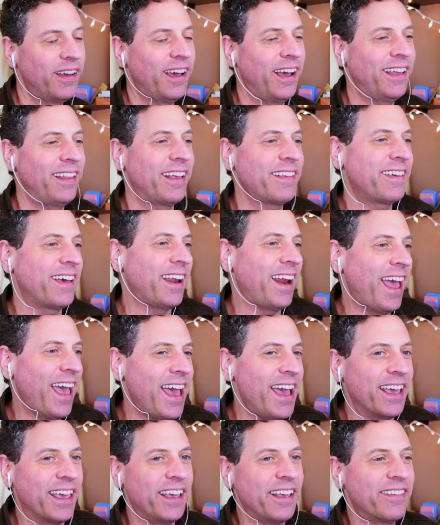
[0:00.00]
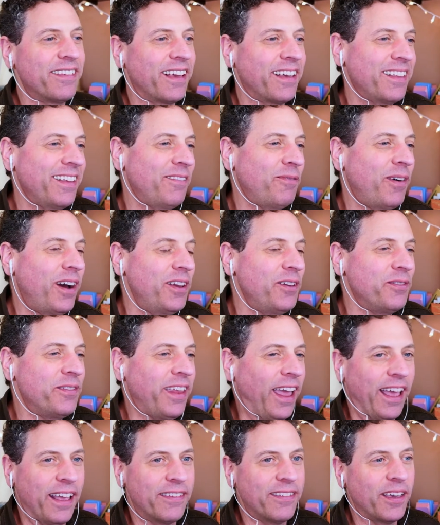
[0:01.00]
And that's kind of eggy. It's like, why are you
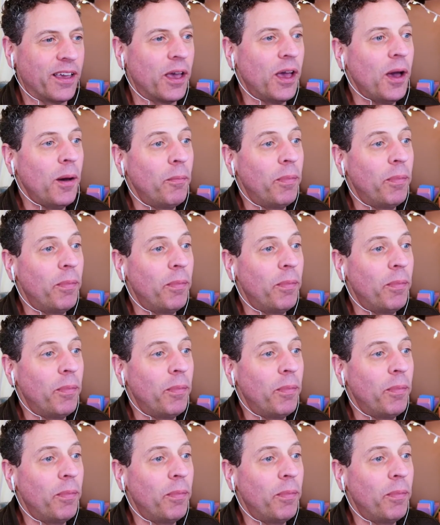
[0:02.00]
dancing?